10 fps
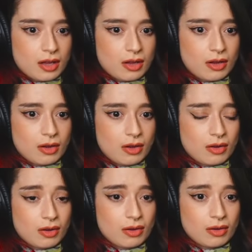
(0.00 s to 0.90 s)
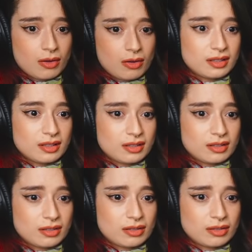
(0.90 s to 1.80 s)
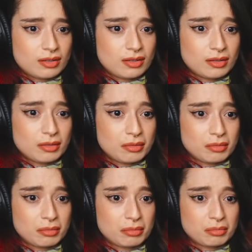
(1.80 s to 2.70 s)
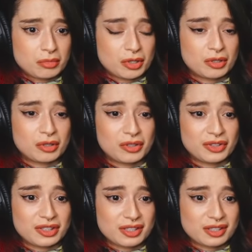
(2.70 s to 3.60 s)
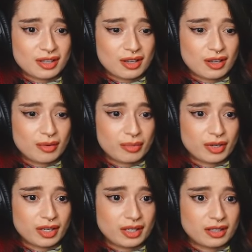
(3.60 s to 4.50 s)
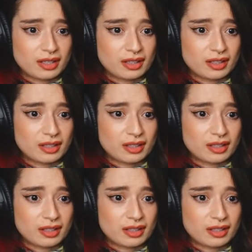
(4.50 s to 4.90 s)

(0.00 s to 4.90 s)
Oh, oh, oh, this is heartbreaking.